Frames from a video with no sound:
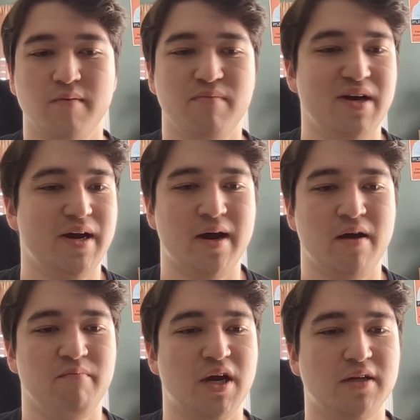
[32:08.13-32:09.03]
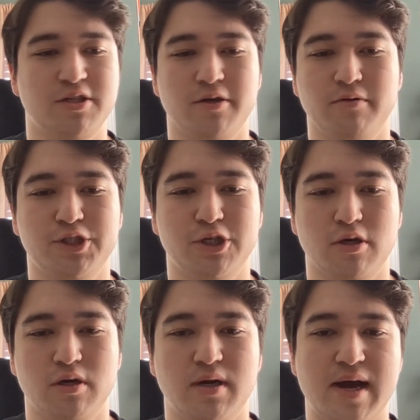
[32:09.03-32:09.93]
But I'm not so
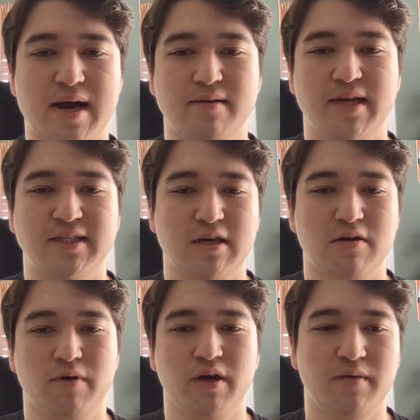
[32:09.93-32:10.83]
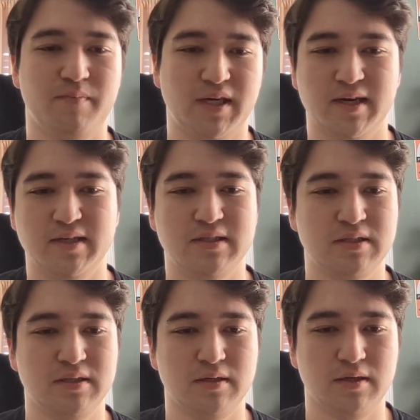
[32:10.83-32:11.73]
sure how that's going to work because,